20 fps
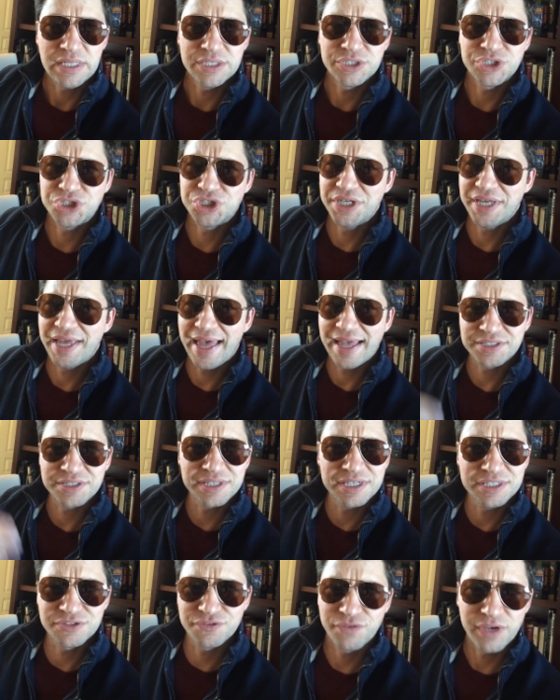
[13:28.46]
She has
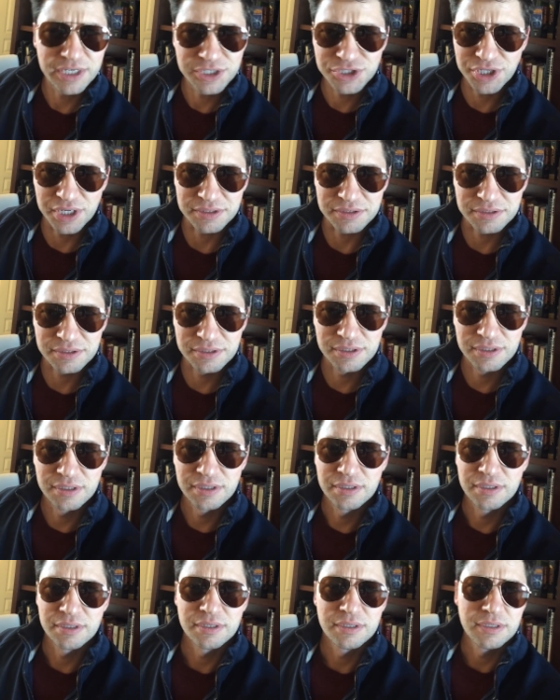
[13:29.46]
these visions.
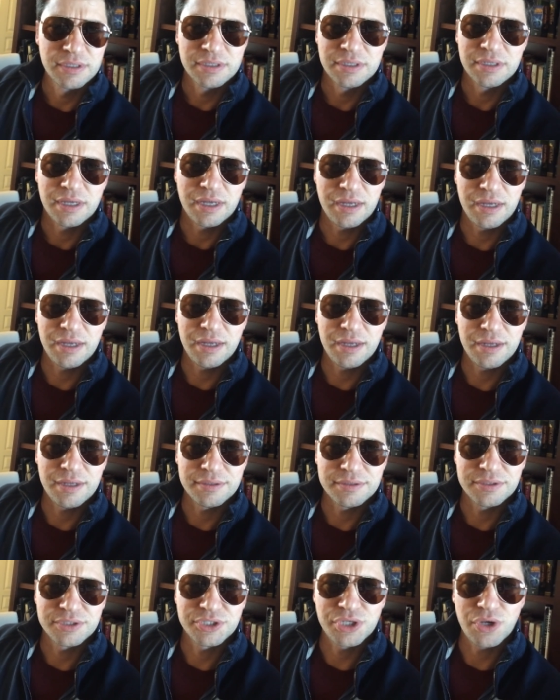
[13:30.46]

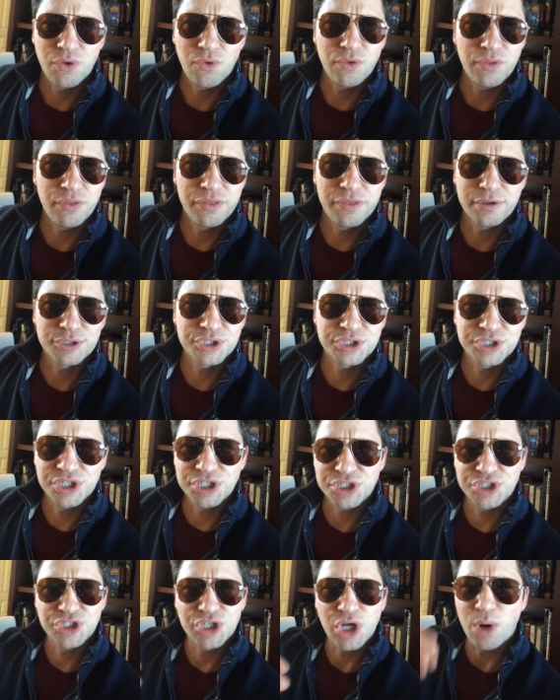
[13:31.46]
So there's
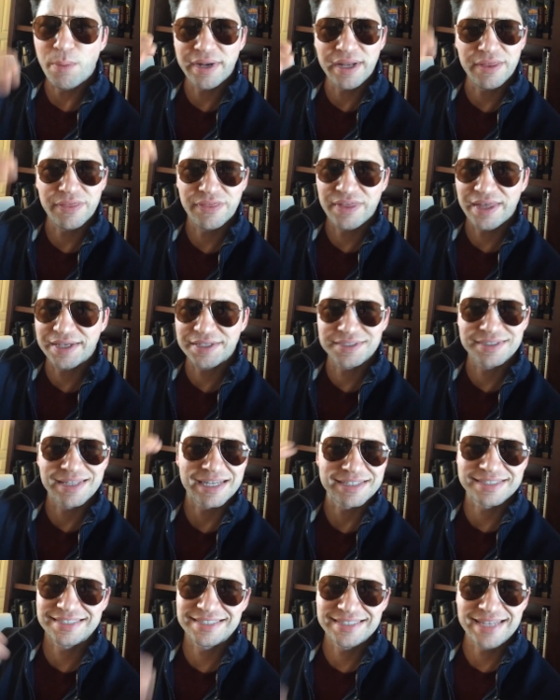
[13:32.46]
just so many things
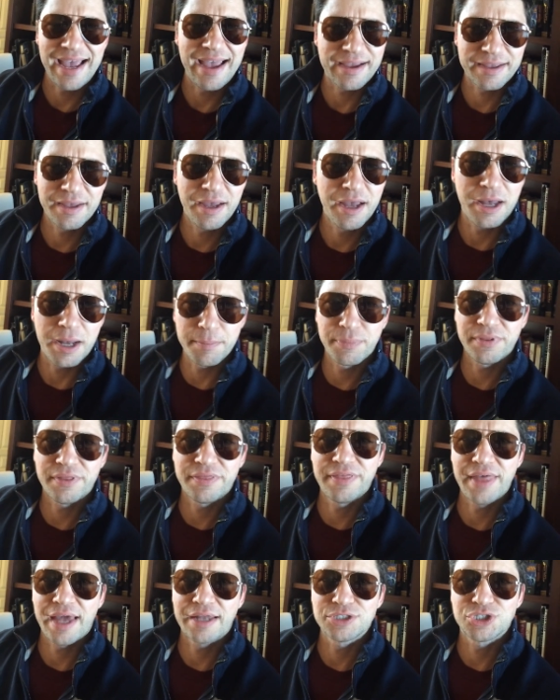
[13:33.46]
that stack up
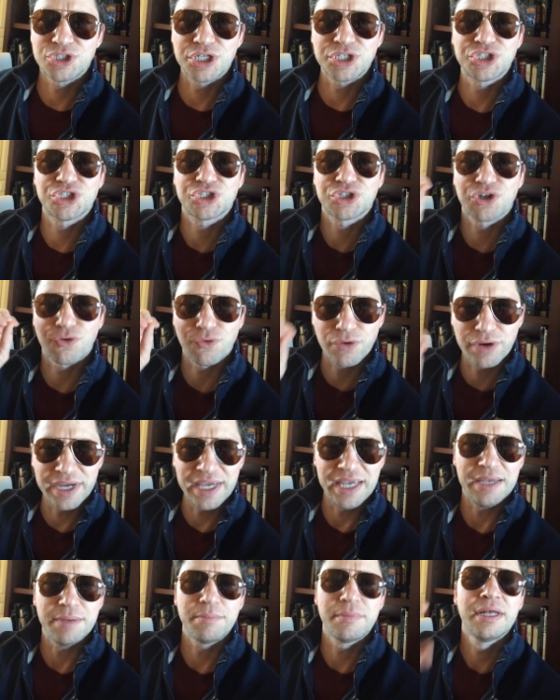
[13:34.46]
that just
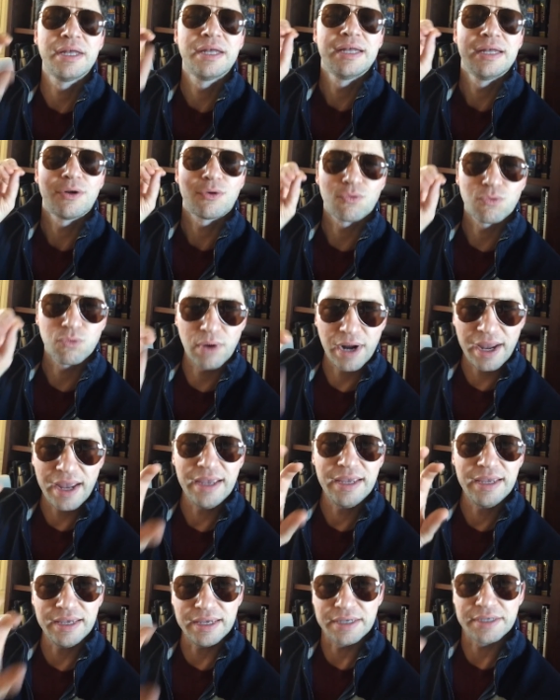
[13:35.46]
scream
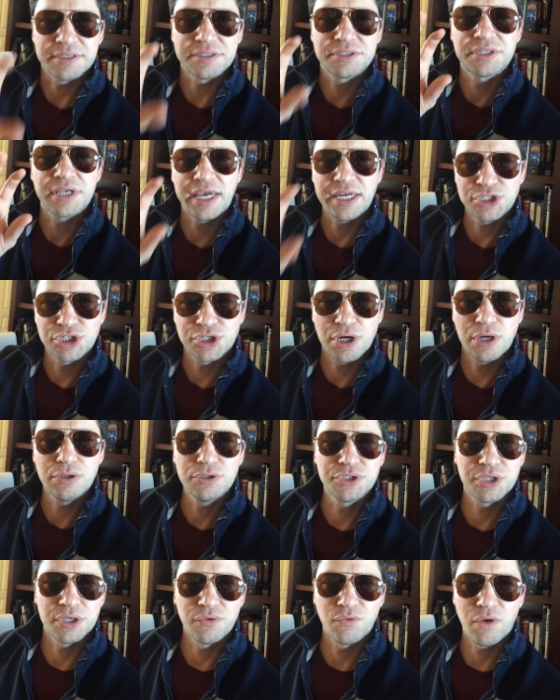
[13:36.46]
Rey is a
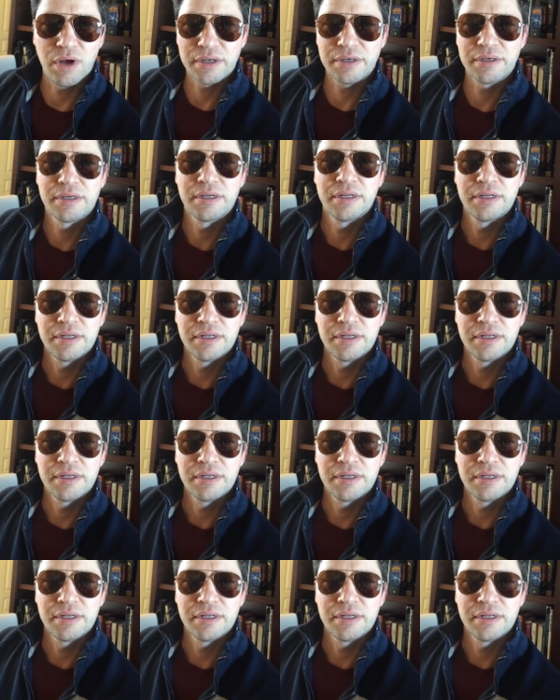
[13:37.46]
chosen one.